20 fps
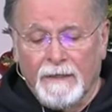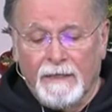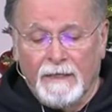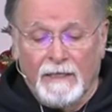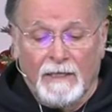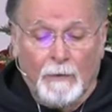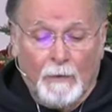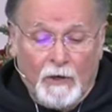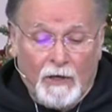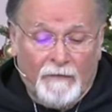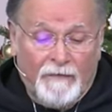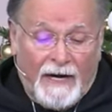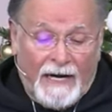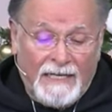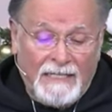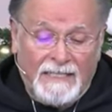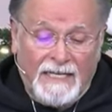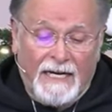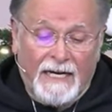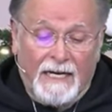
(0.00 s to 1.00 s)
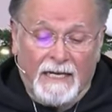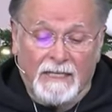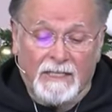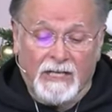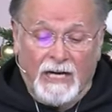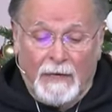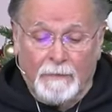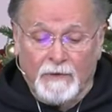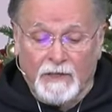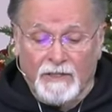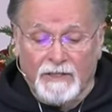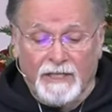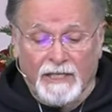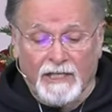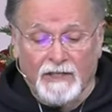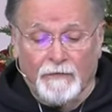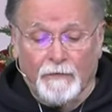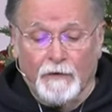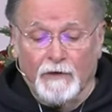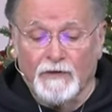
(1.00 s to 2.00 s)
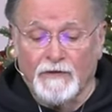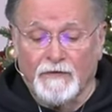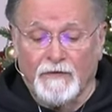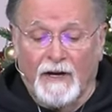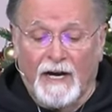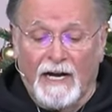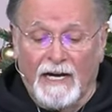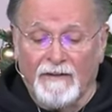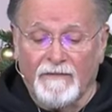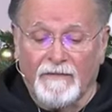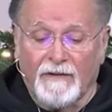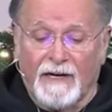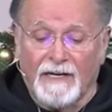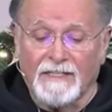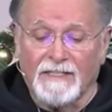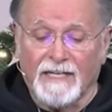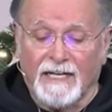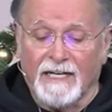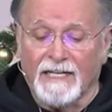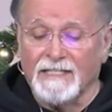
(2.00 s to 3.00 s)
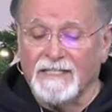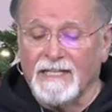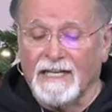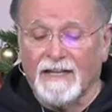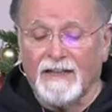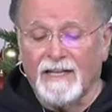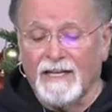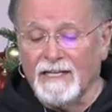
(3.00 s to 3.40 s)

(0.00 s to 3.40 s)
in the book of Isaiah, chapter 6, verse 5, Isaiah said